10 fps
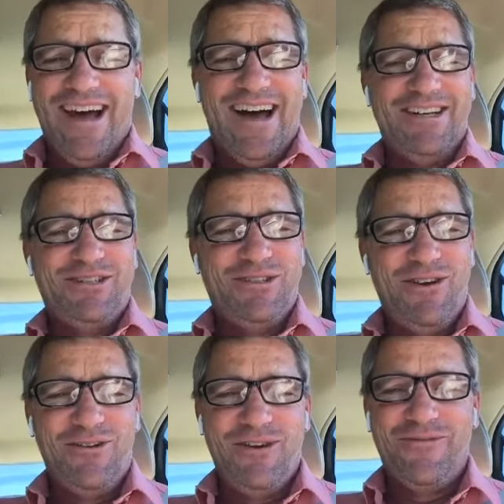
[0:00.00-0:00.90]
I
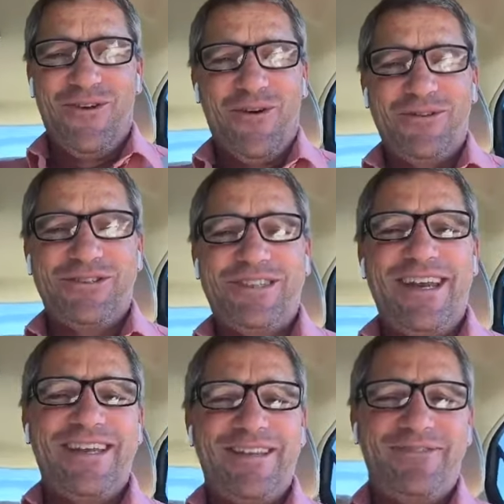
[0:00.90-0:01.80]
so look forward to
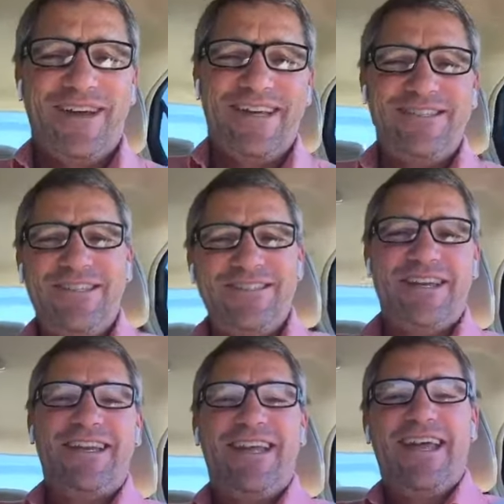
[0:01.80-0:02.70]
seeing the
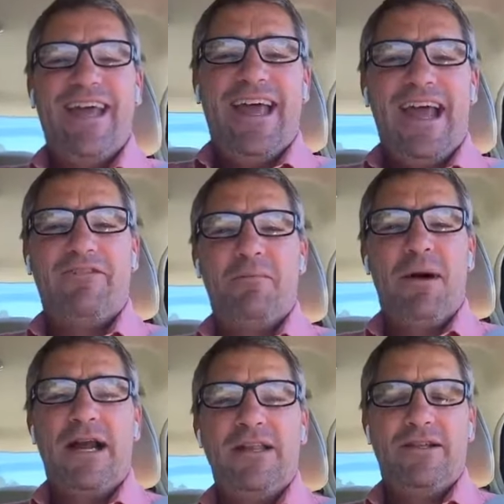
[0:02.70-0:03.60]
faces and
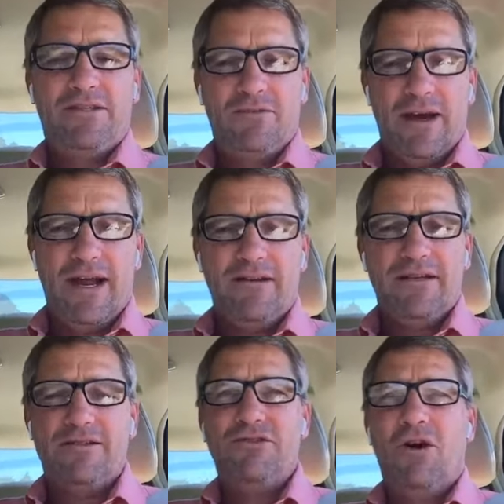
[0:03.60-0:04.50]
everybody that's
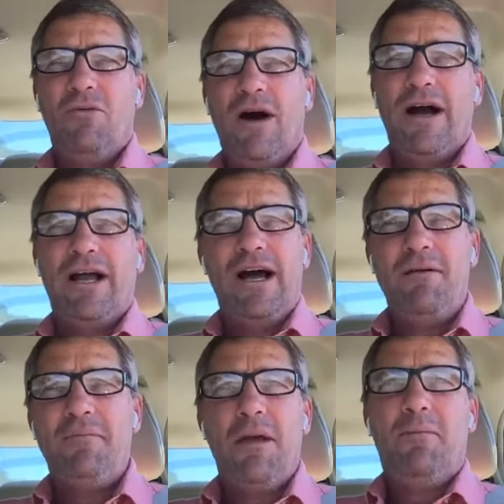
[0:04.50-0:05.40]
around. And so uh,
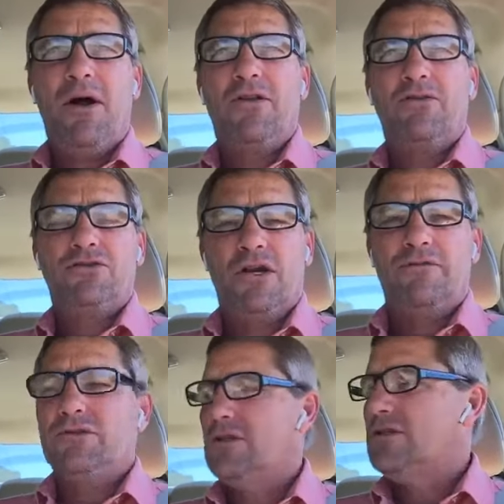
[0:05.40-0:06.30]
come, be a part of those
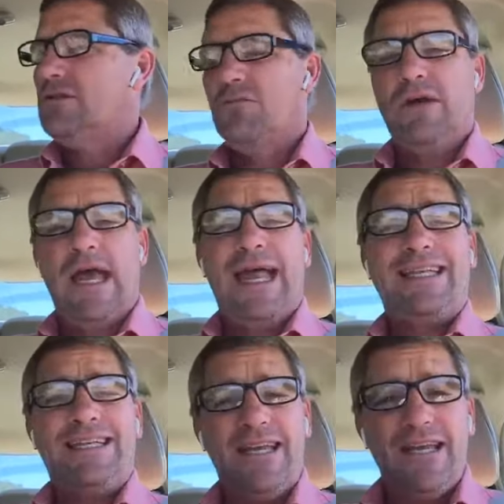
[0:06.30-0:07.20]
services
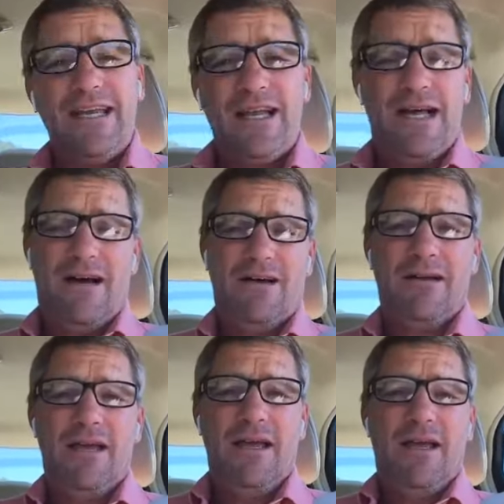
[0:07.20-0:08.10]
at 10 o'clock.
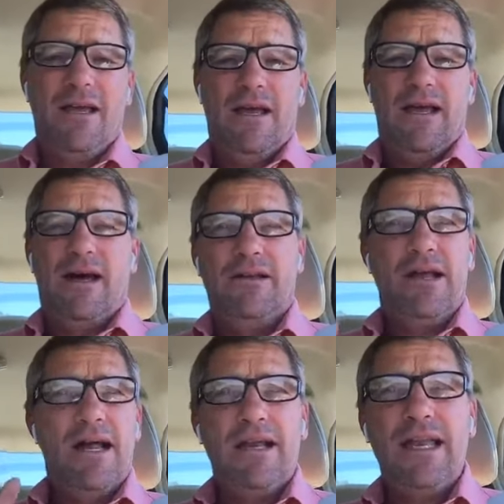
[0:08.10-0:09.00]
Uh,
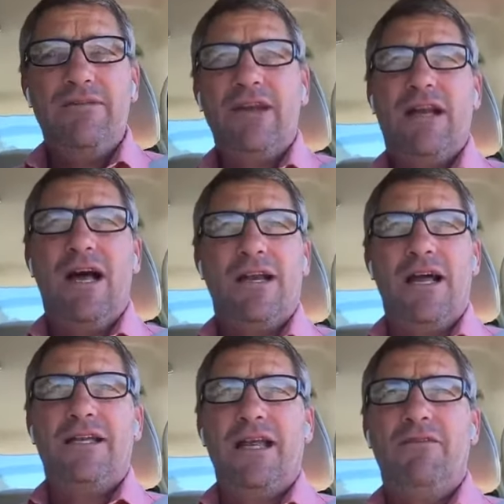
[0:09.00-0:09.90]
not 11 o'clock,
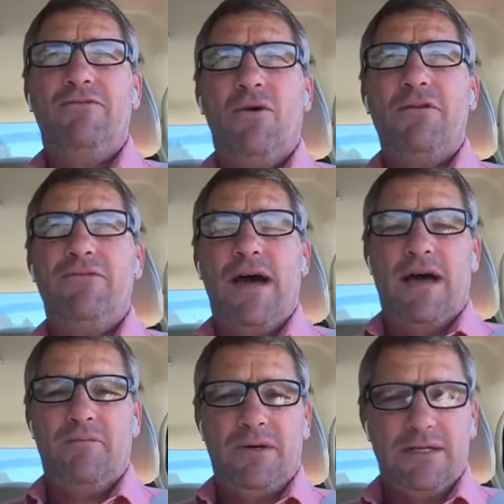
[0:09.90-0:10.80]
not
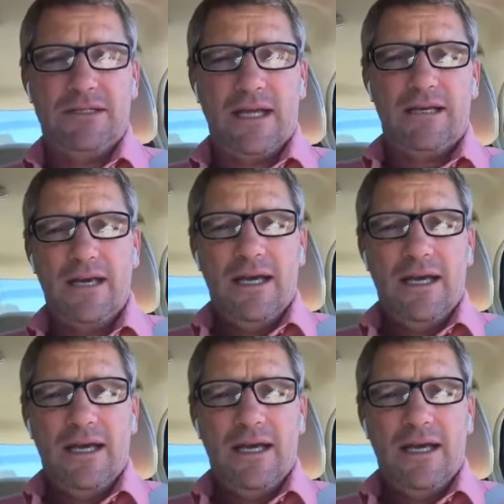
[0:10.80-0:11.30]
1045, but it's at